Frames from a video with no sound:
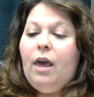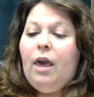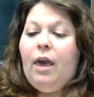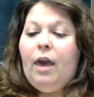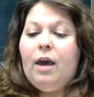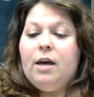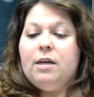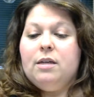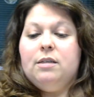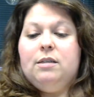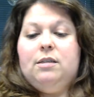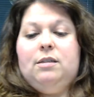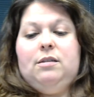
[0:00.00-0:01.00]

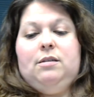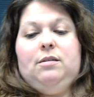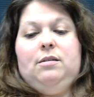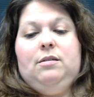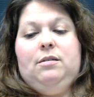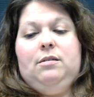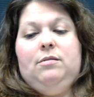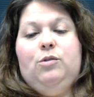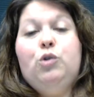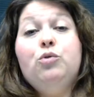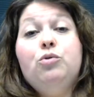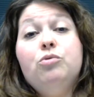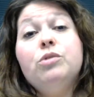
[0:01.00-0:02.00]
and
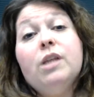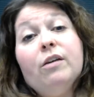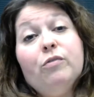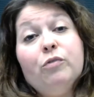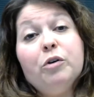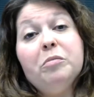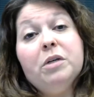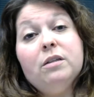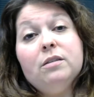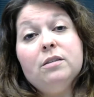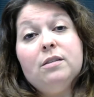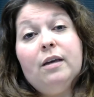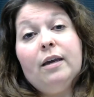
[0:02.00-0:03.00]
you use that
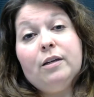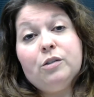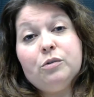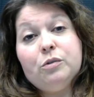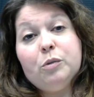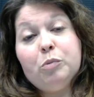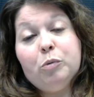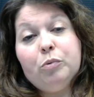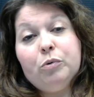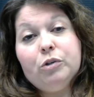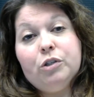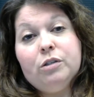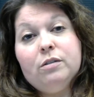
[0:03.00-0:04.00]
formula to answer the
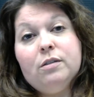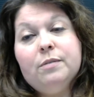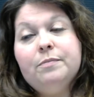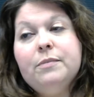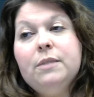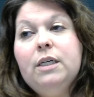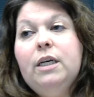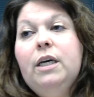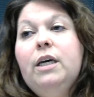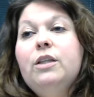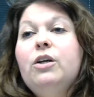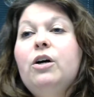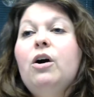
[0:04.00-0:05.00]
proportions.
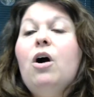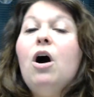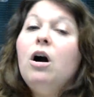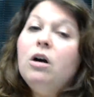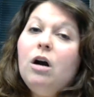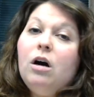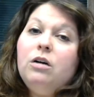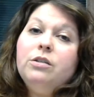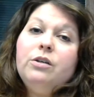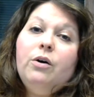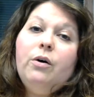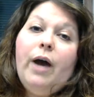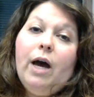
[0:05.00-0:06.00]
There are
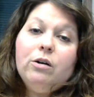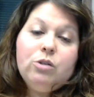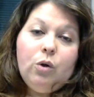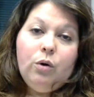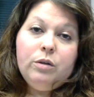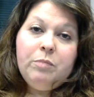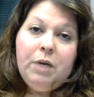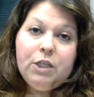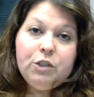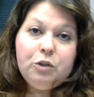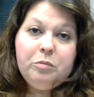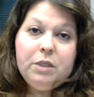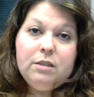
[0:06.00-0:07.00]
also household
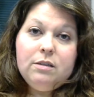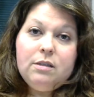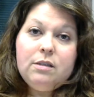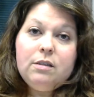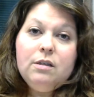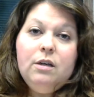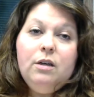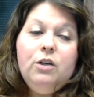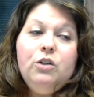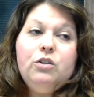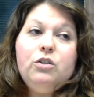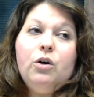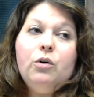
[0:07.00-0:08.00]
measurements.
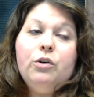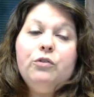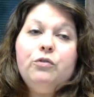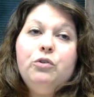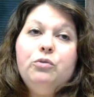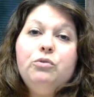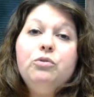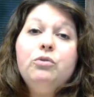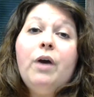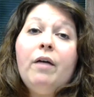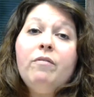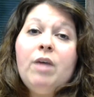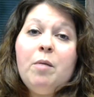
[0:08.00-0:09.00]
So if you do
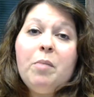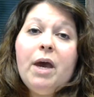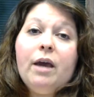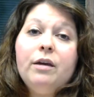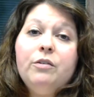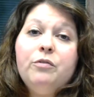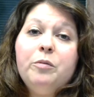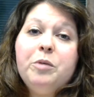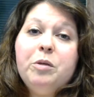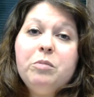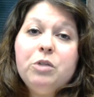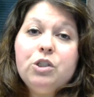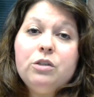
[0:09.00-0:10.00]
have that packet from
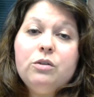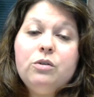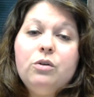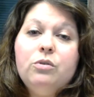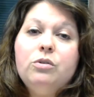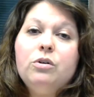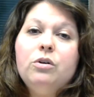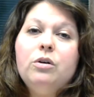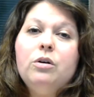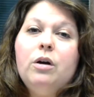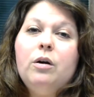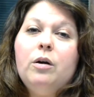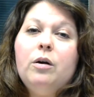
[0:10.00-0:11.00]
admissions, those
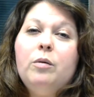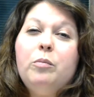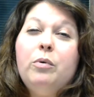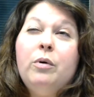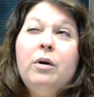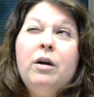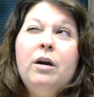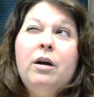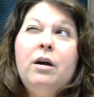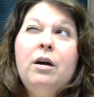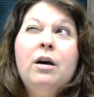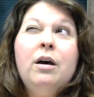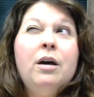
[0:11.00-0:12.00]
are
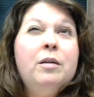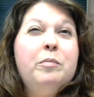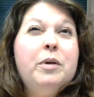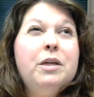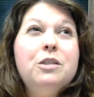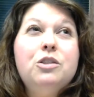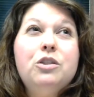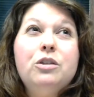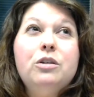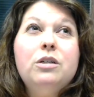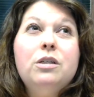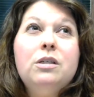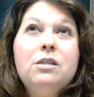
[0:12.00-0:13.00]
on page
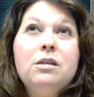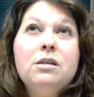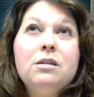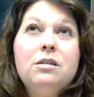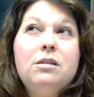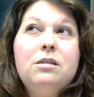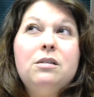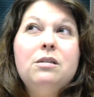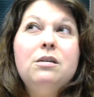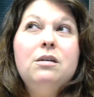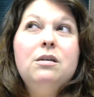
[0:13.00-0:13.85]
36.